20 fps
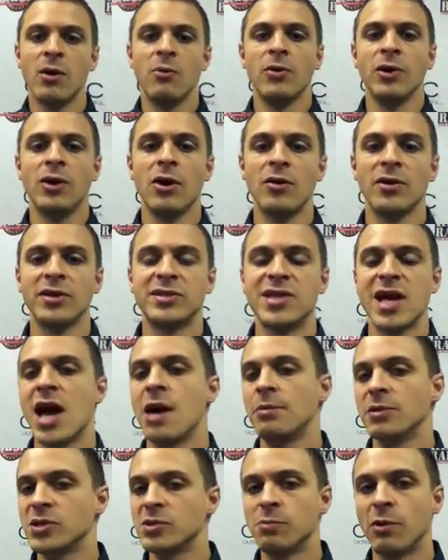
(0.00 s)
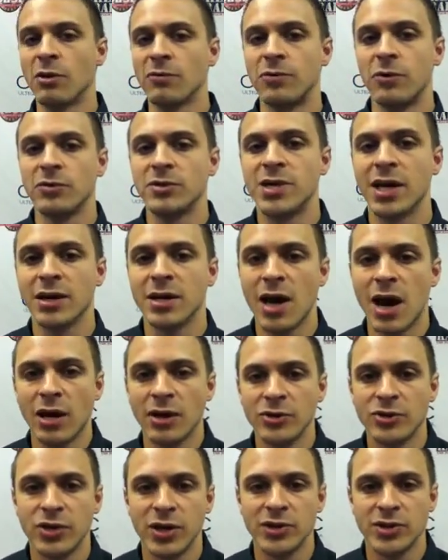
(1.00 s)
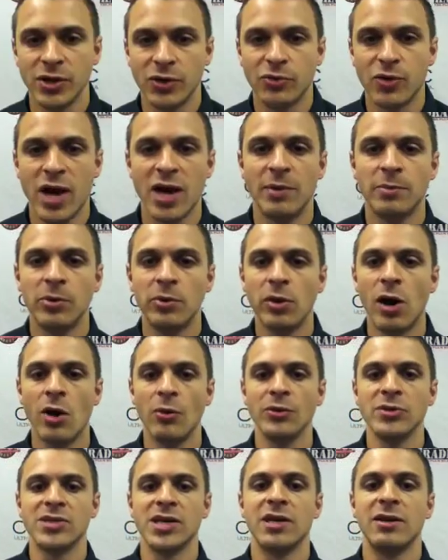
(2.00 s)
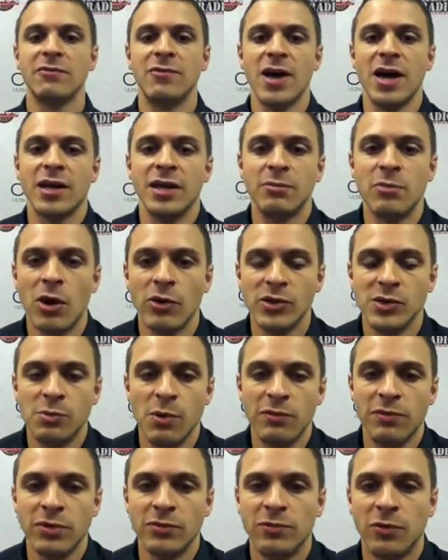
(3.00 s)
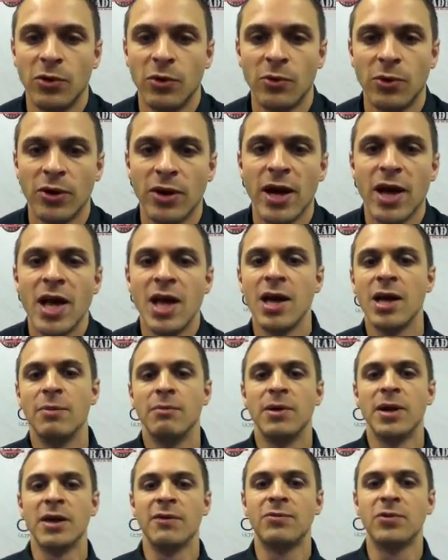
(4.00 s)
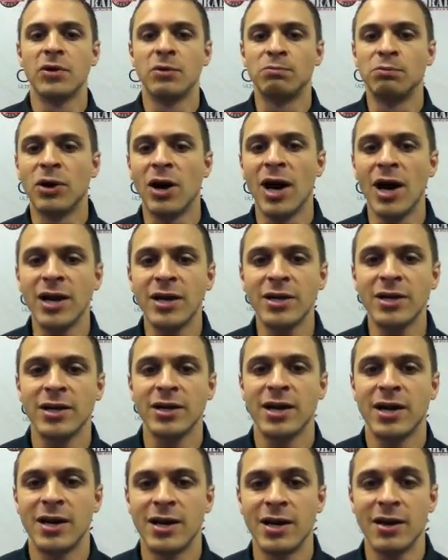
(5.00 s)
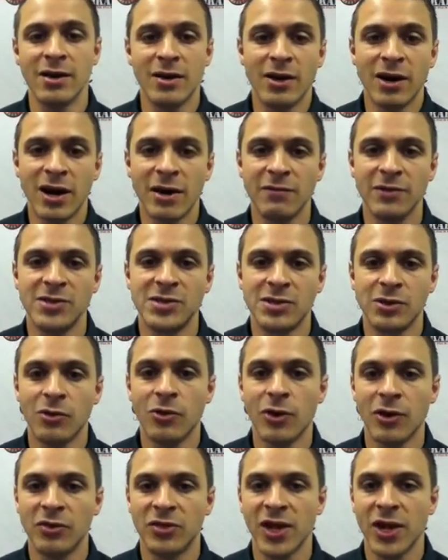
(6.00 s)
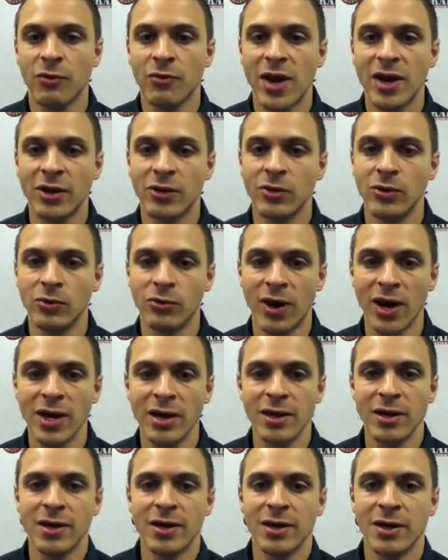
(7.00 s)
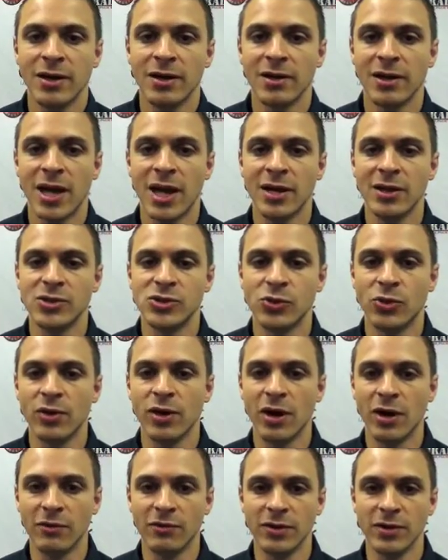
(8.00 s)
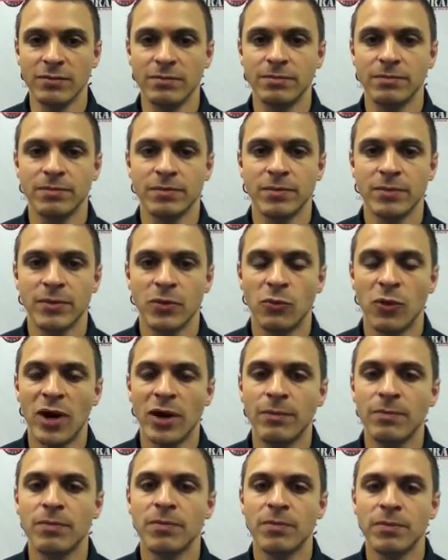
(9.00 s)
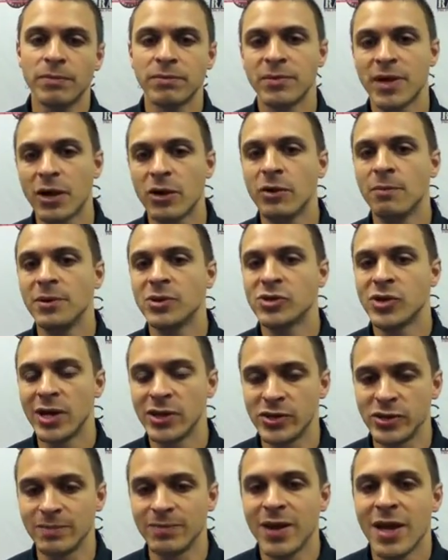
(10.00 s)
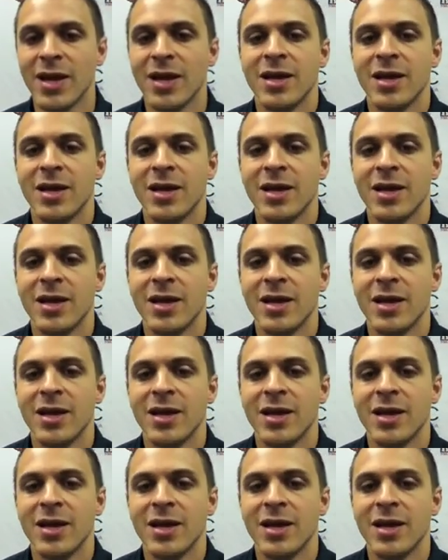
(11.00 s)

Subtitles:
We know that tablet, smartphone technology is incredible, always innovating, always moving forward. But if you're blind, a lot of it's theoretical, right? Can't enjoy all of it. Well, that could be changing.